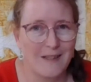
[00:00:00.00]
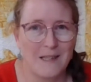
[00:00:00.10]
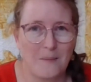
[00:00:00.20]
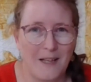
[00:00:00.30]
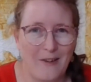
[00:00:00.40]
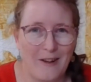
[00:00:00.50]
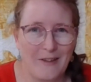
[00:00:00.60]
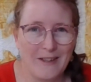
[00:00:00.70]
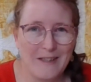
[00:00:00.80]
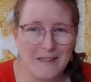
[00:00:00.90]
on something or
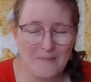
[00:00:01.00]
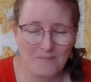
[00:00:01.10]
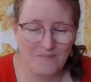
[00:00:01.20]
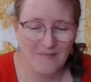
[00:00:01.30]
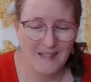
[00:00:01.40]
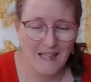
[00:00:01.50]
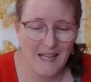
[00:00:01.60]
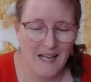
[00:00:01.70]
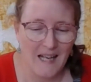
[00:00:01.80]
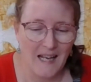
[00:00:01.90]
other else.
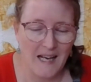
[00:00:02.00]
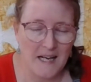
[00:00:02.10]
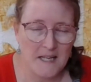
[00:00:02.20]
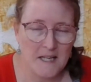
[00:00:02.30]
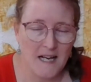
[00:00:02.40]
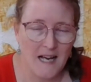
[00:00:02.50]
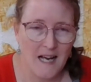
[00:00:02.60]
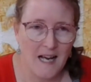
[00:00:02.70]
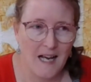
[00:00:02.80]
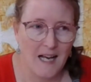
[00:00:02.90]
But
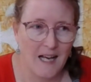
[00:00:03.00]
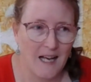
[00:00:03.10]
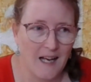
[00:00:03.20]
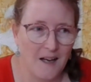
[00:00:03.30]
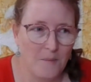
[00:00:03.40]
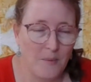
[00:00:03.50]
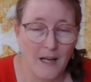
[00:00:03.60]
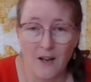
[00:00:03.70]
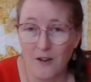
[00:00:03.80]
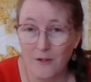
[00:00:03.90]

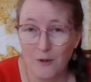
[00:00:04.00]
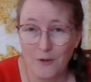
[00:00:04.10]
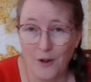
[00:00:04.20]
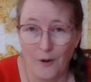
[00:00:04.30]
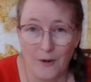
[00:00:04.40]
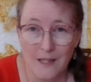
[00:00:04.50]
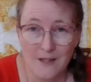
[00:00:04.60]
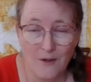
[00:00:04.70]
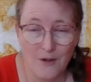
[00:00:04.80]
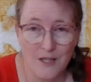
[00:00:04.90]
overall, no,
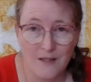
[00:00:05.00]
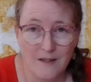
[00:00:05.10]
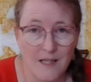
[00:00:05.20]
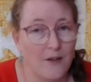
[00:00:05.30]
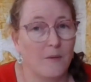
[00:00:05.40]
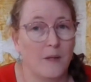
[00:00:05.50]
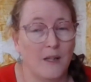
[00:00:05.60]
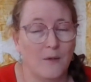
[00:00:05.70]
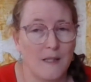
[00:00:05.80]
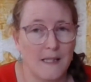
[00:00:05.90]
it's not terribly
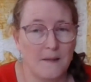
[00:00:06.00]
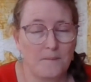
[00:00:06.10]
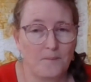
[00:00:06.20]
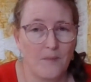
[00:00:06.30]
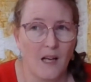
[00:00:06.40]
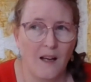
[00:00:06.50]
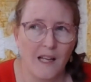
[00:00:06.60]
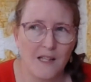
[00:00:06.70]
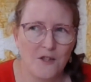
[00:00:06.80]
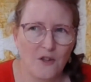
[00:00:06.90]
noisy.
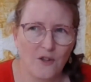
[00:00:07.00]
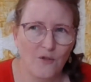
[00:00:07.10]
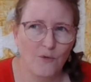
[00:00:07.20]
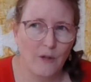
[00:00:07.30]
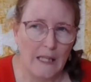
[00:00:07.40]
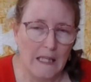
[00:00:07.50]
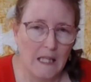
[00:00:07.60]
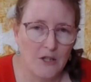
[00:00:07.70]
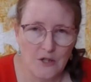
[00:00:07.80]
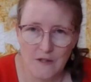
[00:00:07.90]
It's not really
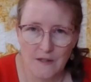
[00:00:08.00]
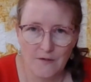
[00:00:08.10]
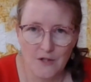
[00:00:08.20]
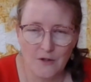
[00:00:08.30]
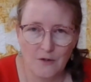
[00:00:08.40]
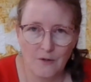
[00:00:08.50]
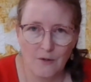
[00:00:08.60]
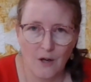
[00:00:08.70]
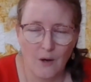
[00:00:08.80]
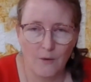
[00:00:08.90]
conducive to
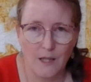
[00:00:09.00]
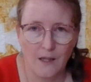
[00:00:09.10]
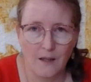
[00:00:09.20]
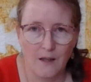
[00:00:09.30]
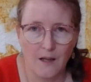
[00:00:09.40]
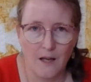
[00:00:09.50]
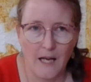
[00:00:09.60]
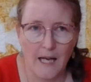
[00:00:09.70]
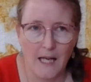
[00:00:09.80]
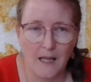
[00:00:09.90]
holding
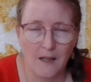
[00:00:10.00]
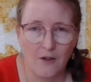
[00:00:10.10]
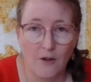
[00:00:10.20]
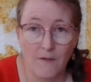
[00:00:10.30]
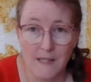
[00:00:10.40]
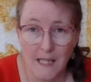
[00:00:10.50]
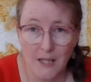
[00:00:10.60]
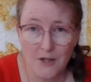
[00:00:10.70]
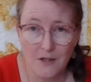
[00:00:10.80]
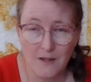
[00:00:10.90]
a
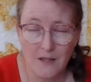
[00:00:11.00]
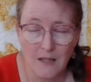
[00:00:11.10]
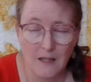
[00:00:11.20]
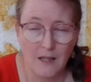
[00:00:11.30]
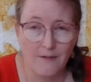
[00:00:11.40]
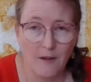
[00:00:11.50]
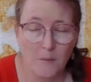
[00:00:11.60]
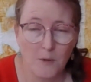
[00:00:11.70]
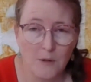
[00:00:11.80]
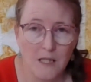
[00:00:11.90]
conversation if I'm
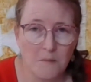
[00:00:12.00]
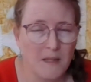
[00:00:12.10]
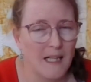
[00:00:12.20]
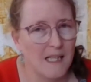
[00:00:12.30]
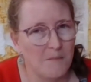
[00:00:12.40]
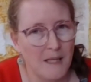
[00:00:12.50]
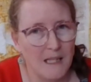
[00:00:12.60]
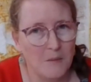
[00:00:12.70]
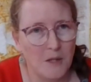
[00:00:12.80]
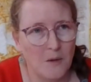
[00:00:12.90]
quilting, but that's
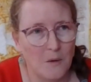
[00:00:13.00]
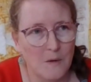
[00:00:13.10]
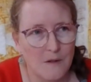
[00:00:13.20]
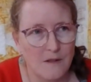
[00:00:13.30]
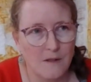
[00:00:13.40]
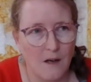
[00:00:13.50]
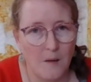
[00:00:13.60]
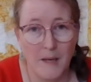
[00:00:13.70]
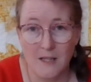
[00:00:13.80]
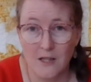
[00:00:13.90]
mainly because
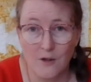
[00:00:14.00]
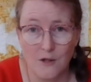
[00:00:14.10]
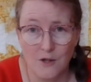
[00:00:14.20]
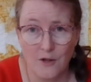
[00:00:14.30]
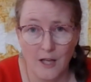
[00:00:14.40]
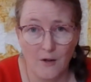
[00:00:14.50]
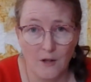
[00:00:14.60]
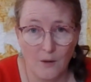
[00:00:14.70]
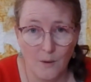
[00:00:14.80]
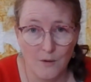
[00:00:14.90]
I'm actually concentrating on
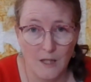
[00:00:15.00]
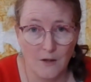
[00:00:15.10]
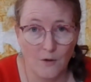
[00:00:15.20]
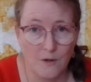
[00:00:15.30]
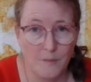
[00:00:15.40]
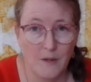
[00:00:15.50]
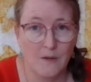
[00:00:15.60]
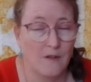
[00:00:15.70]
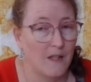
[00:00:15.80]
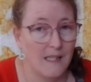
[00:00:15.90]
the quilting, not
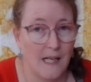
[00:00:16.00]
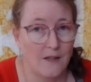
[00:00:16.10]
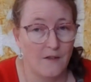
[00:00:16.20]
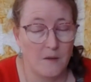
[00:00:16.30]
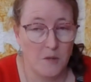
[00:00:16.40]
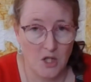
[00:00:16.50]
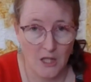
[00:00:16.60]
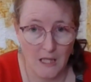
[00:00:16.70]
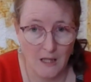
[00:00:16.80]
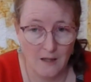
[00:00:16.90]
because of the sound of the
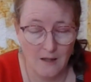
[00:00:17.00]
machine.